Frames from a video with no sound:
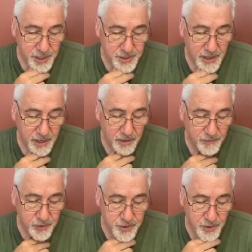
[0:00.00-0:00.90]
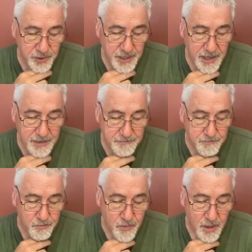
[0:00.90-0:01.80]
he's saying in verse 13,
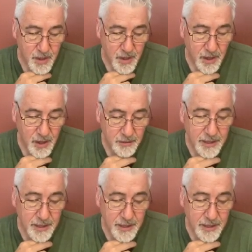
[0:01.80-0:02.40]
uh,